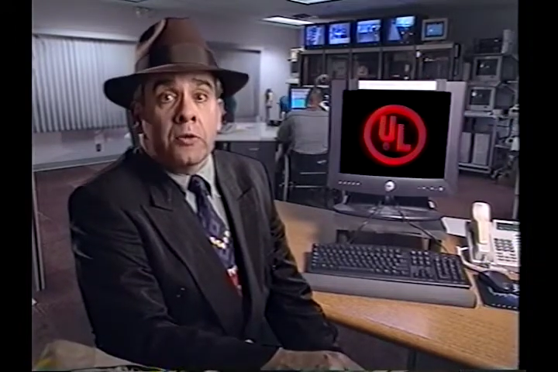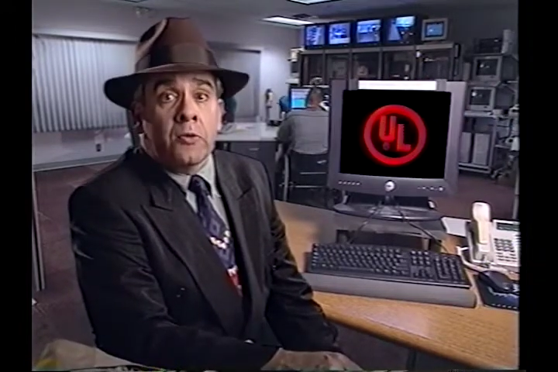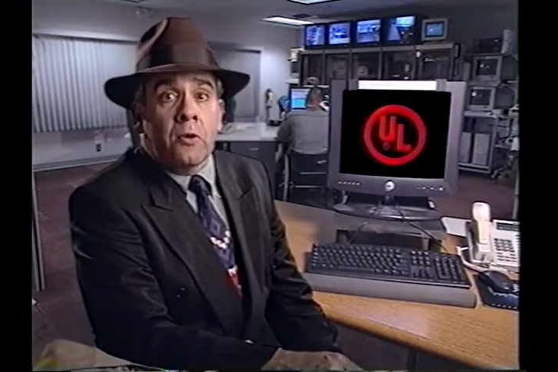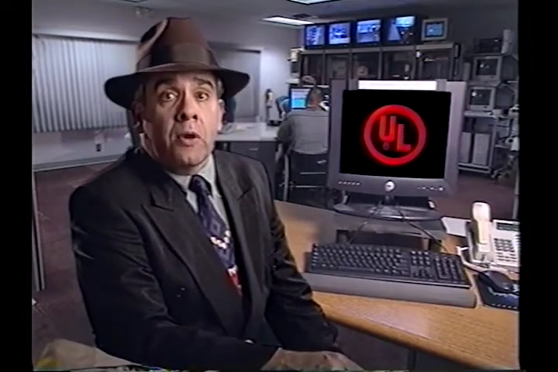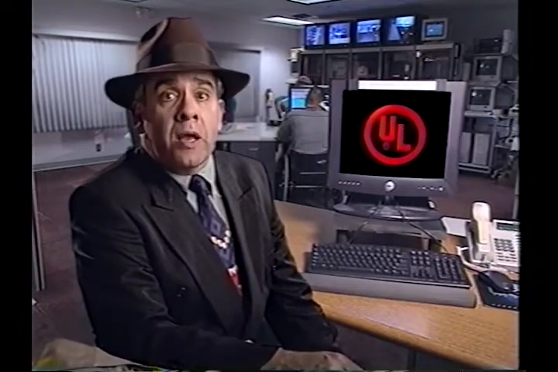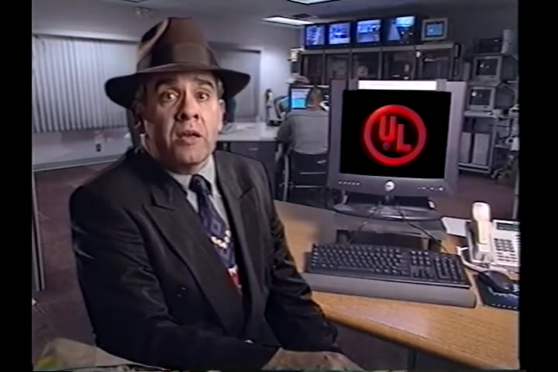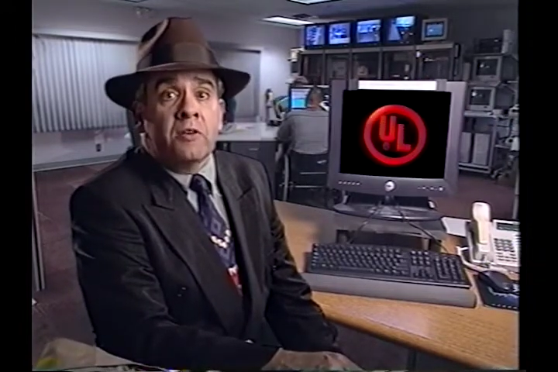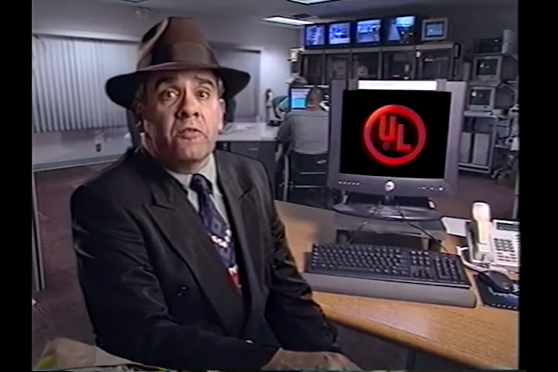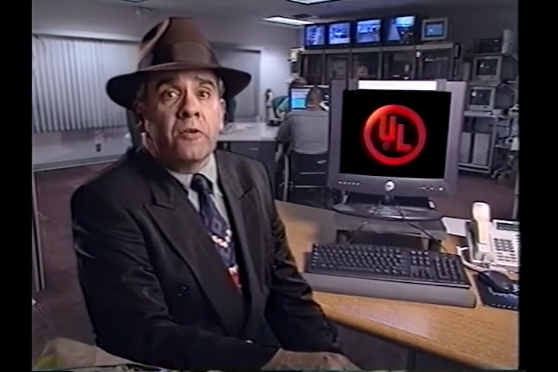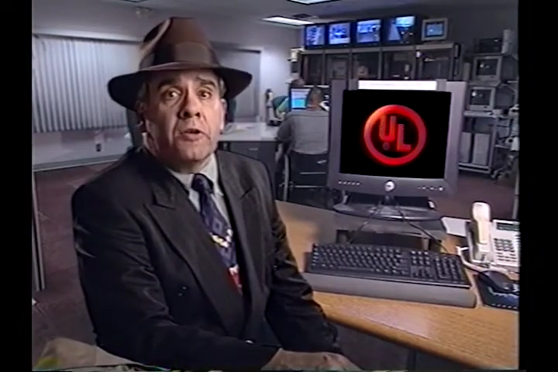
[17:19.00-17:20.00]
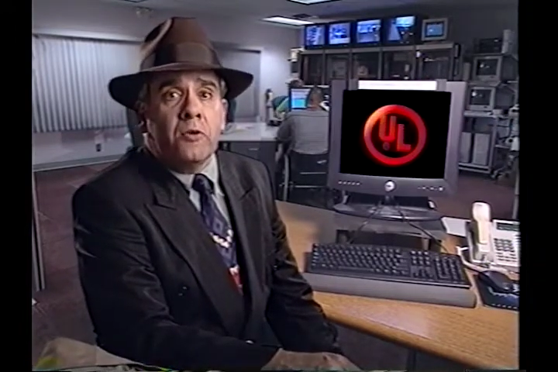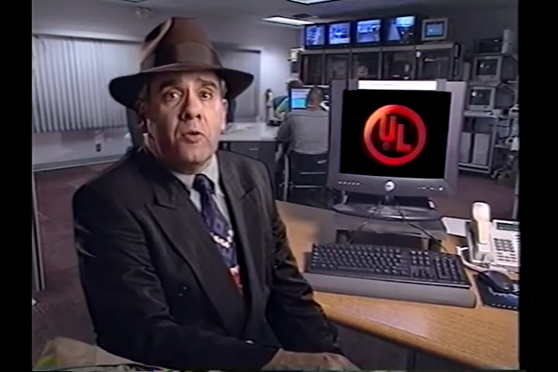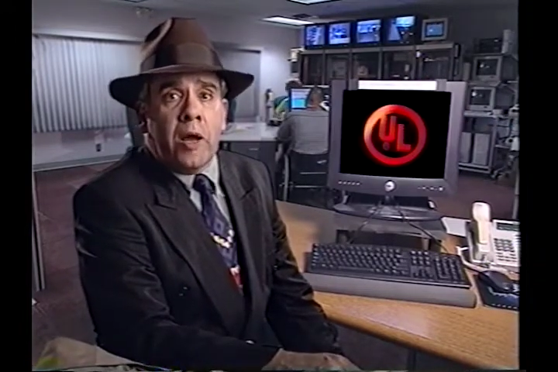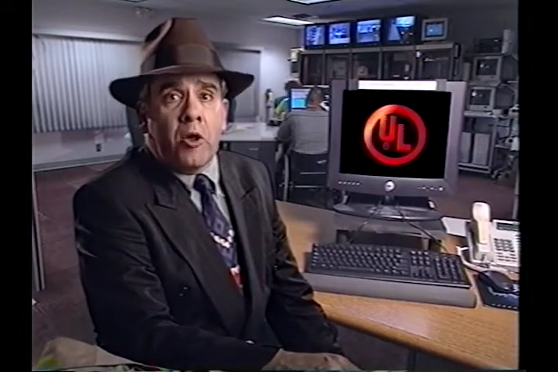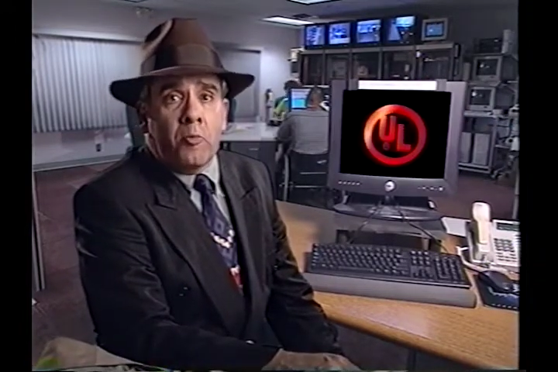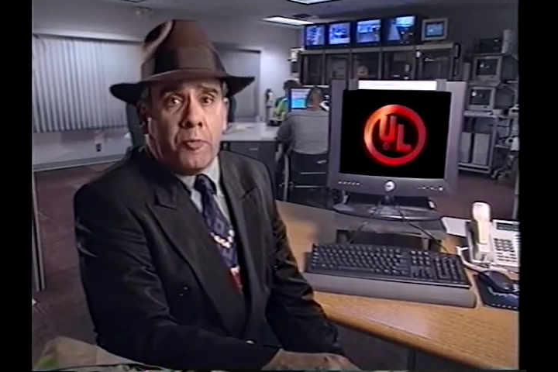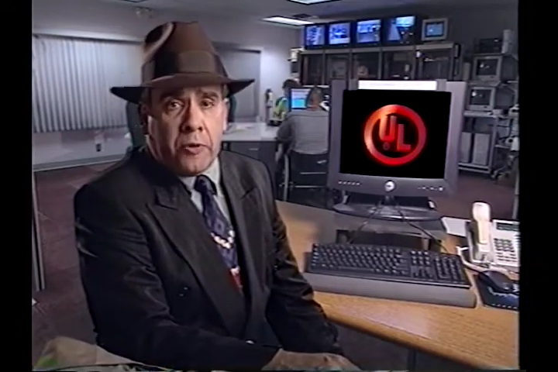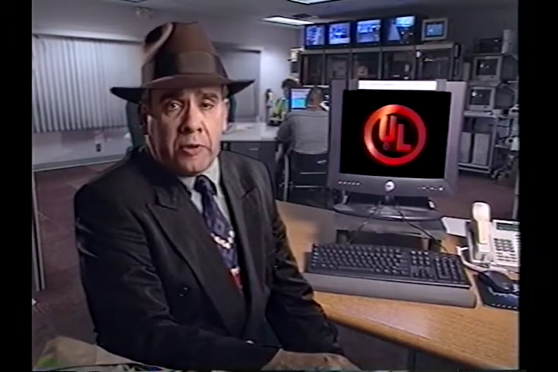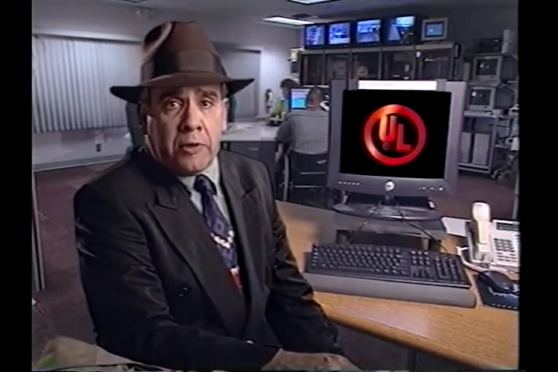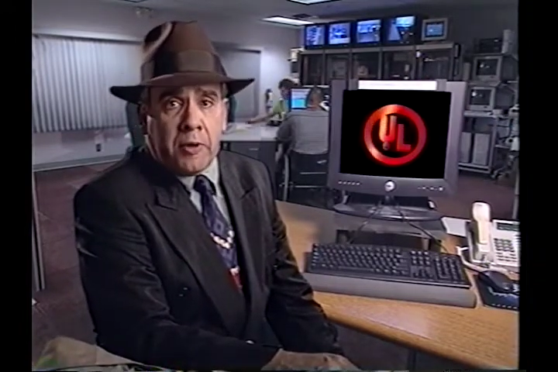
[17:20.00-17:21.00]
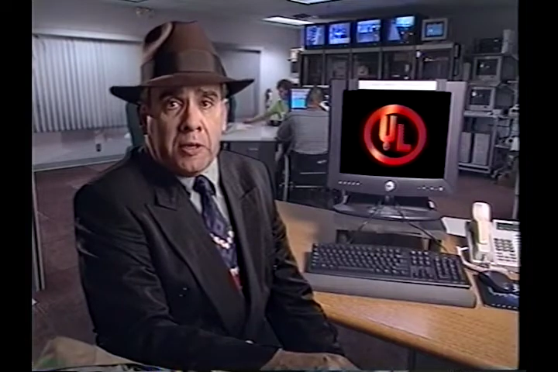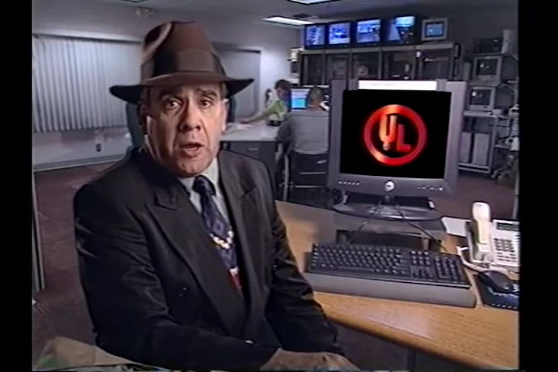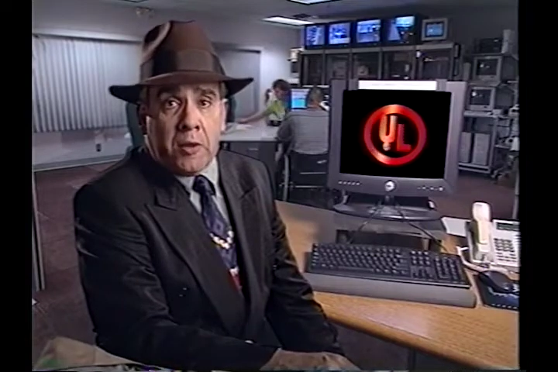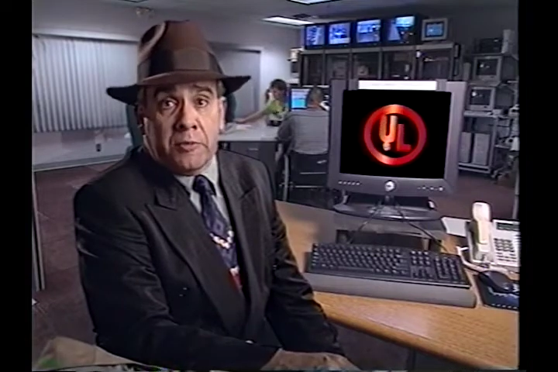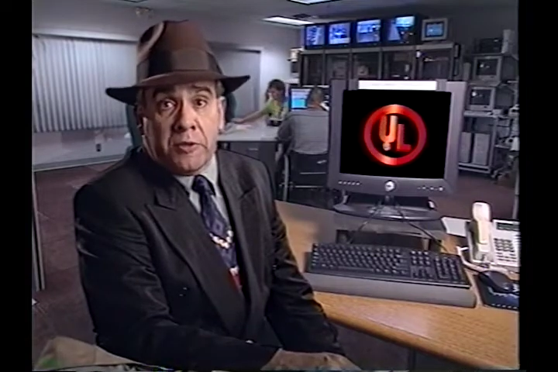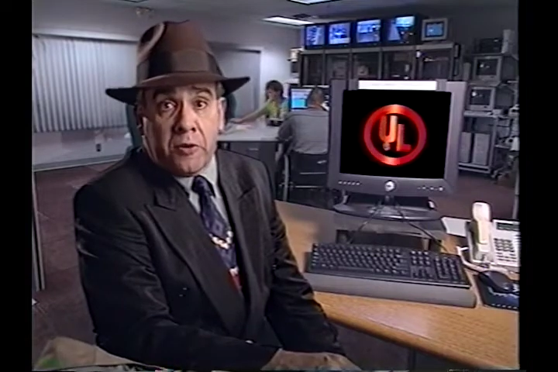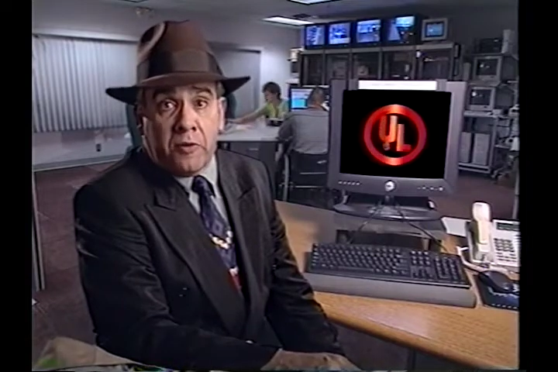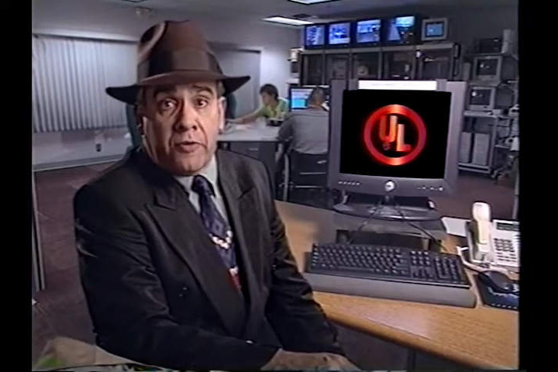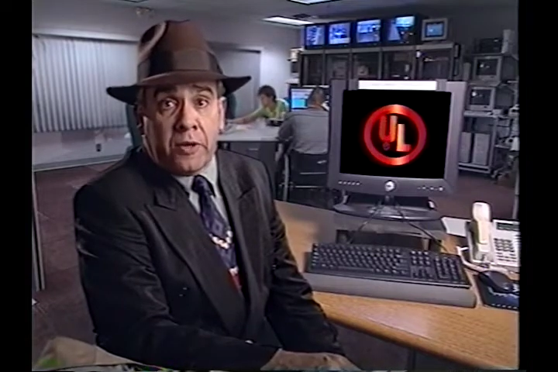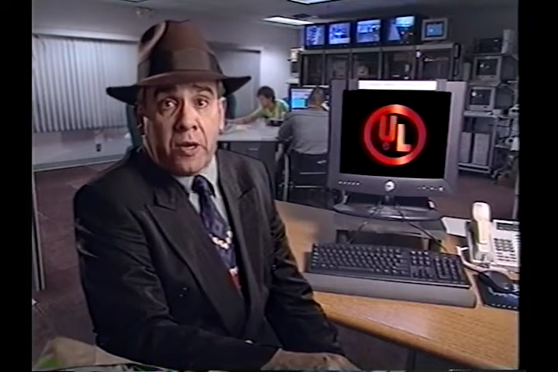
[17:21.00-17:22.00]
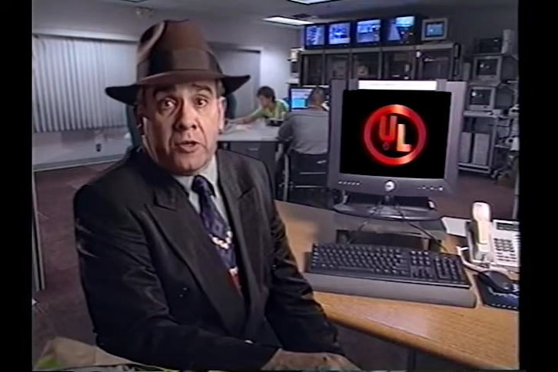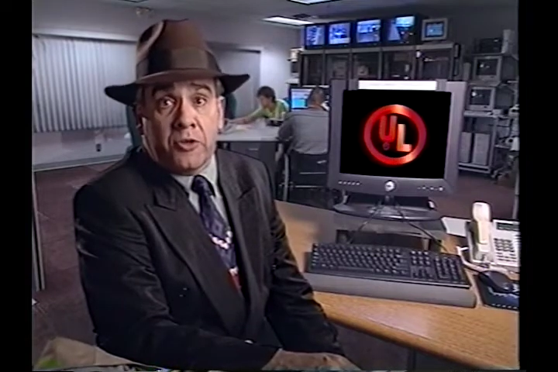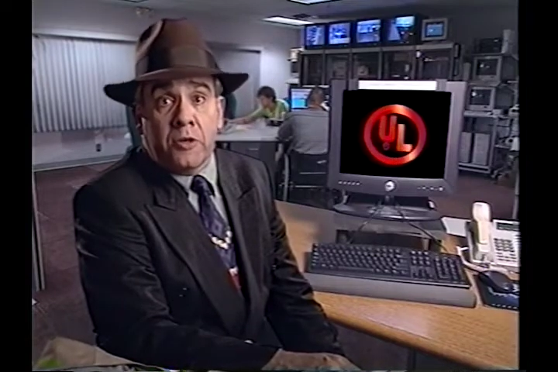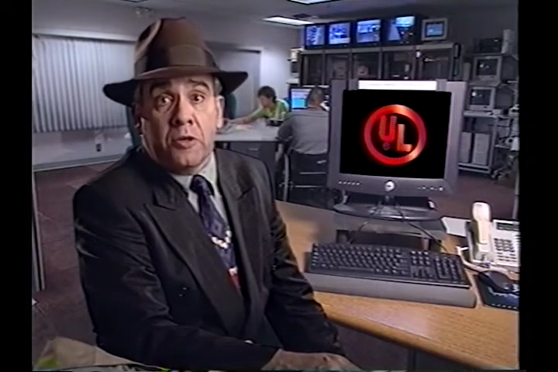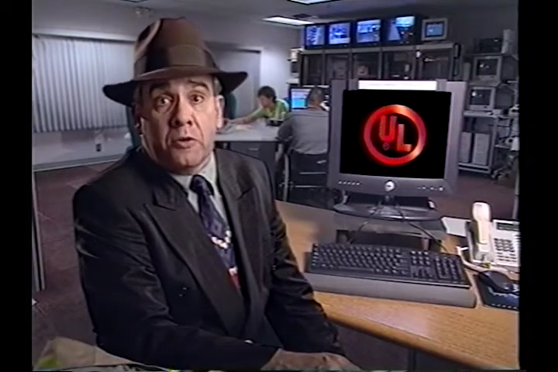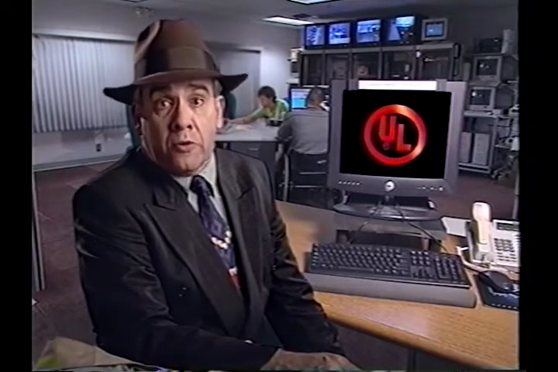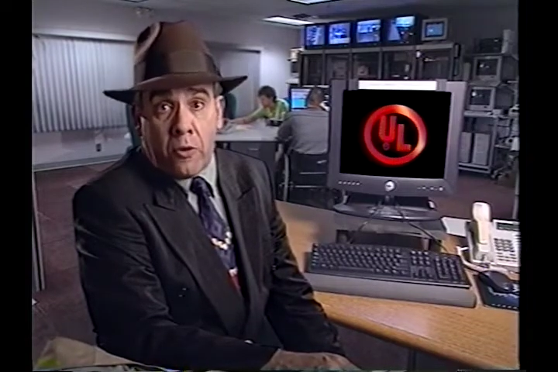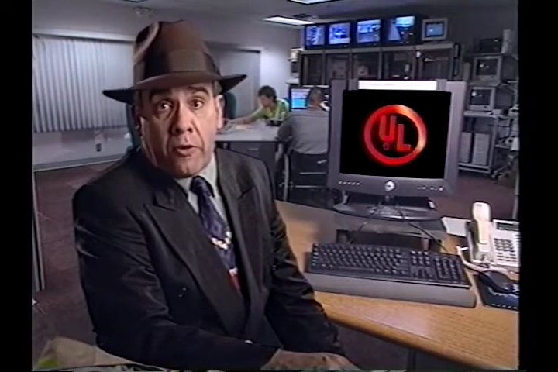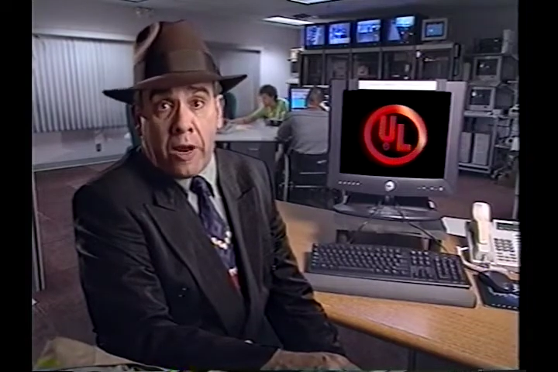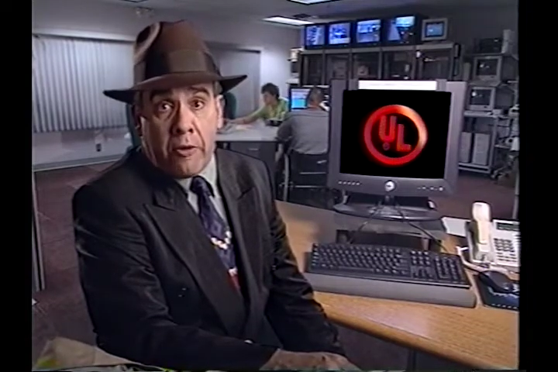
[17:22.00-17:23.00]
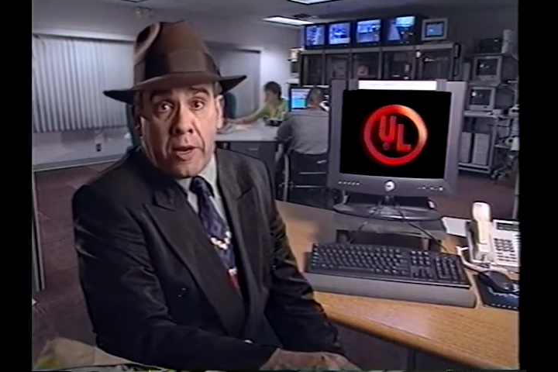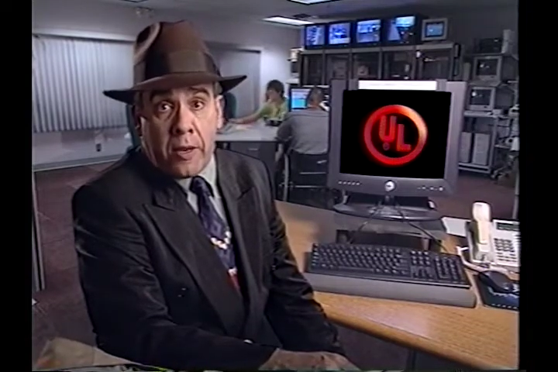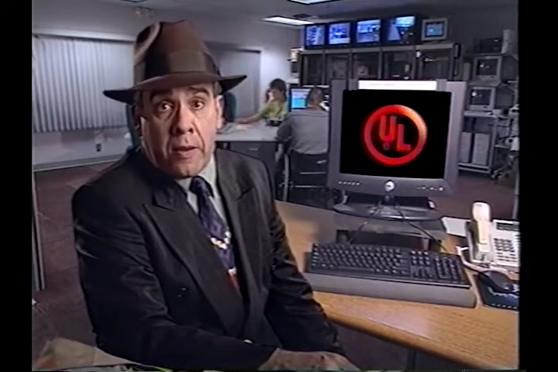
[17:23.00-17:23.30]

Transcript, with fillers: you'll ask for UL burglar alarm certification in your area.